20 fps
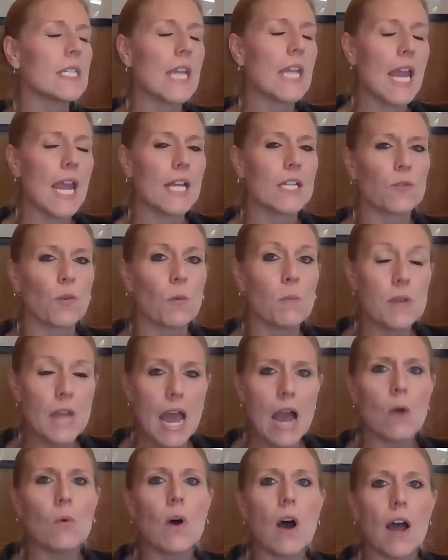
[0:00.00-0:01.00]
it takes from
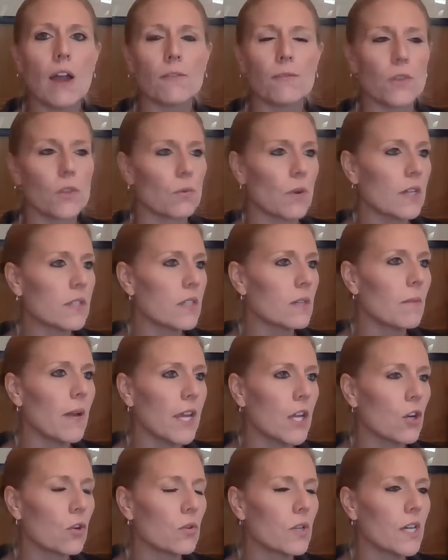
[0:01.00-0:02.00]
now on for the rest of
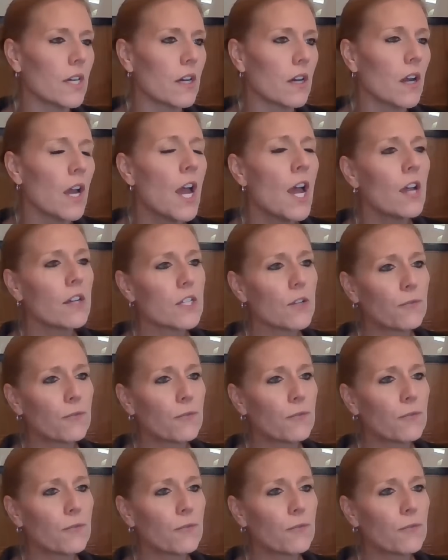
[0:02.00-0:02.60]
my career